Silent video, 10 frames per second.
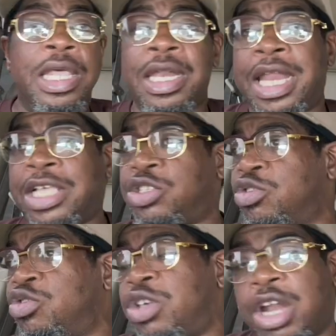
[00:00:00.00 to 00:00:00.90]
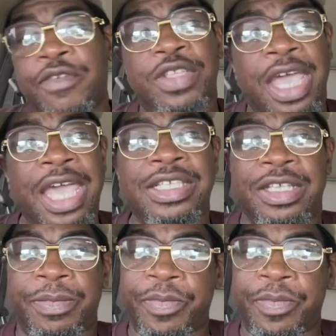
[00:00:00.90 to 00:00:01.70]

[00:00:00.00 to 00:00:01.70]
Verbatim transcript: Like as soon as you get off the exit.